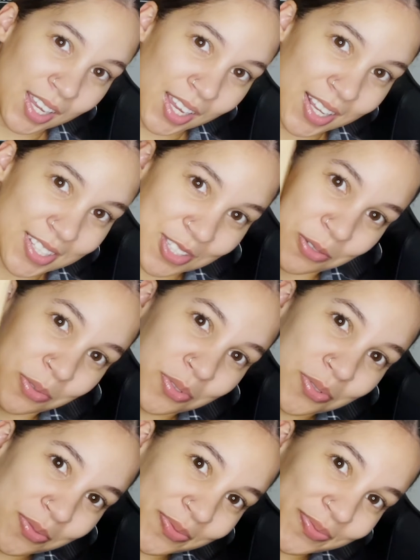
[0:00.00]
ASOS.
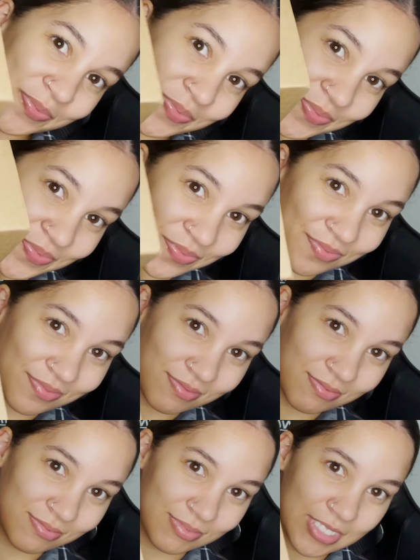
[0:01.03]

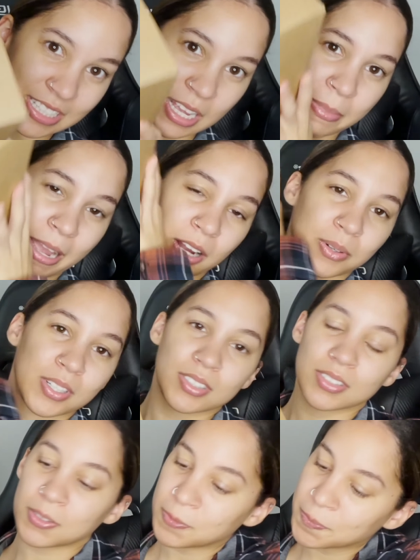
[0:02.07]
Is that
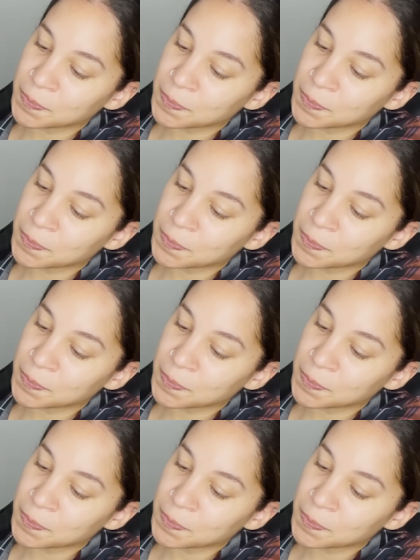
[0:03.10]
backwards?